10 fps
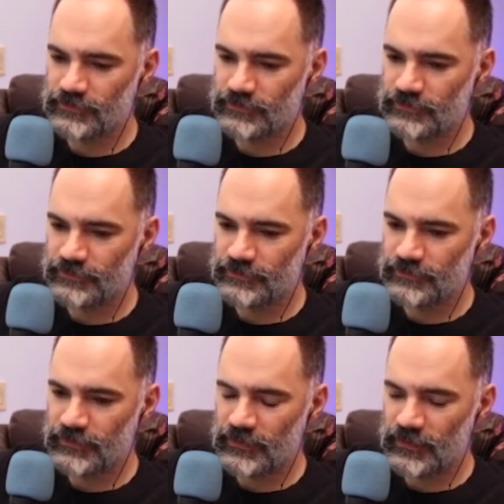
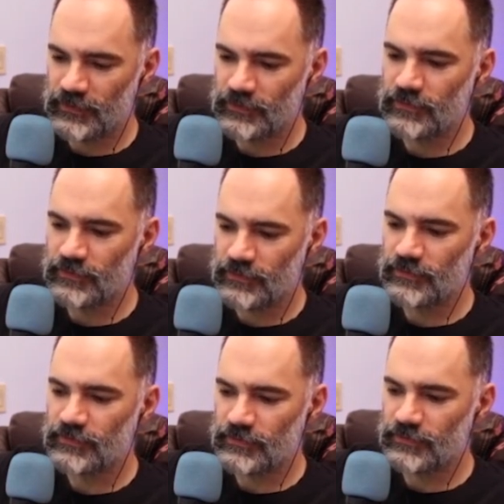
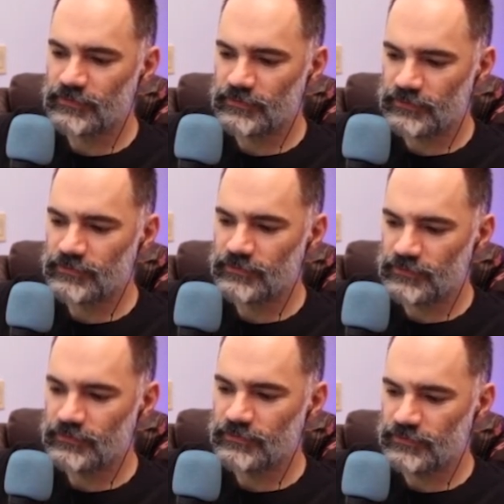
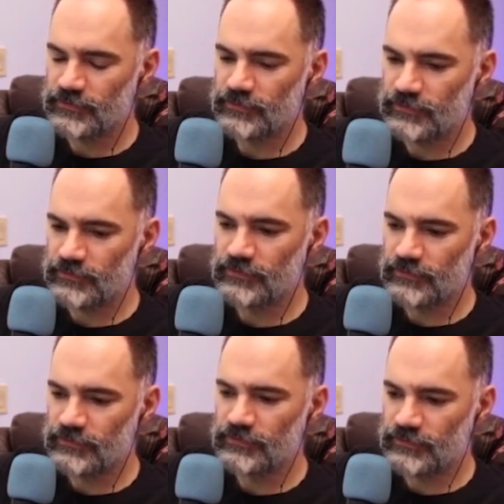
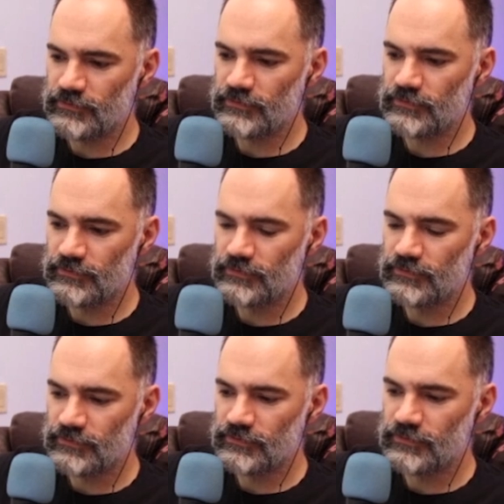
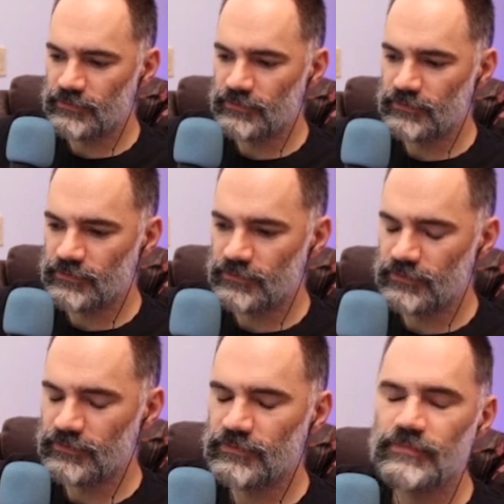
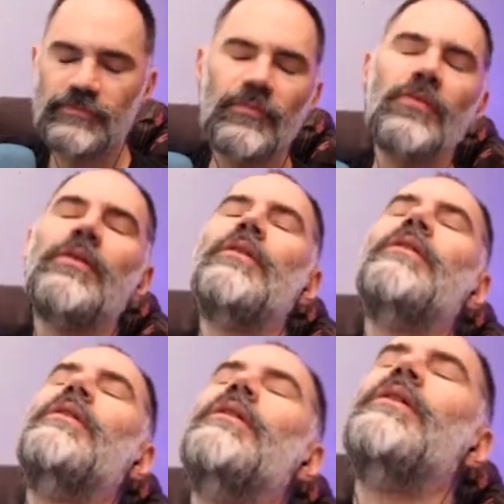
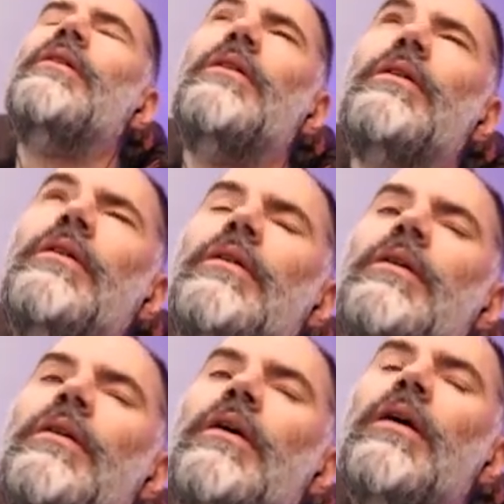
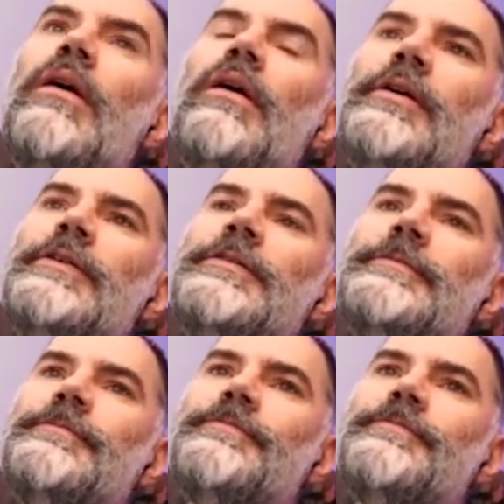This person isn't speaking.